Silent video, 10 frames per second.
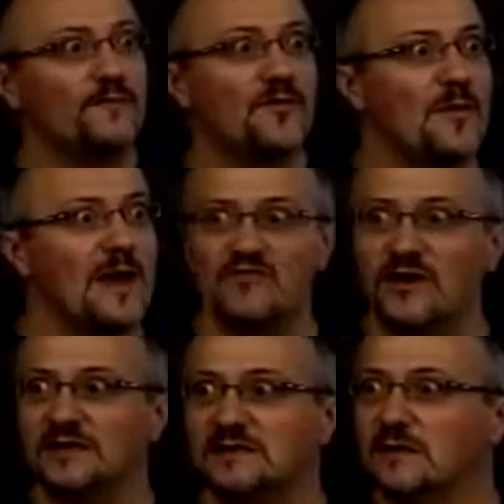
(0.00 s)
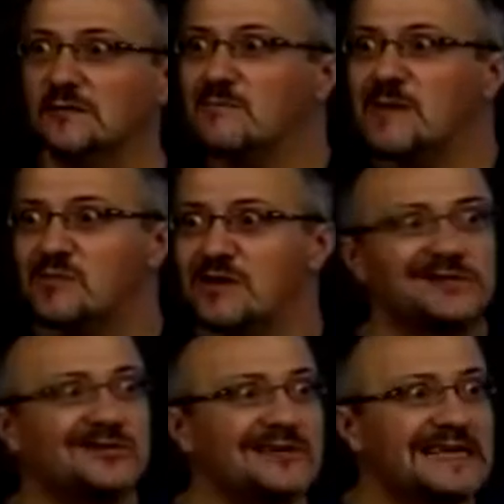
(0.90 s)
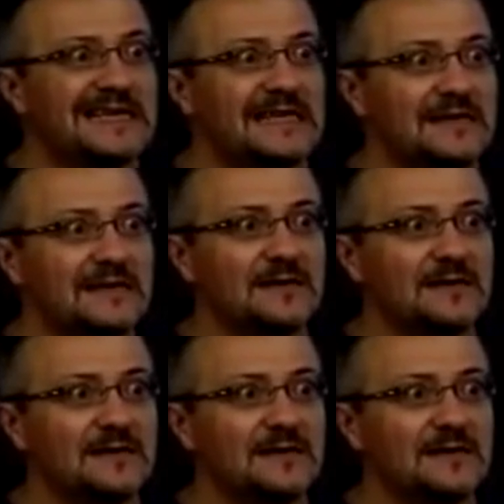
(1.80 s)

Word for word: for membranes, so the membranes are leaky.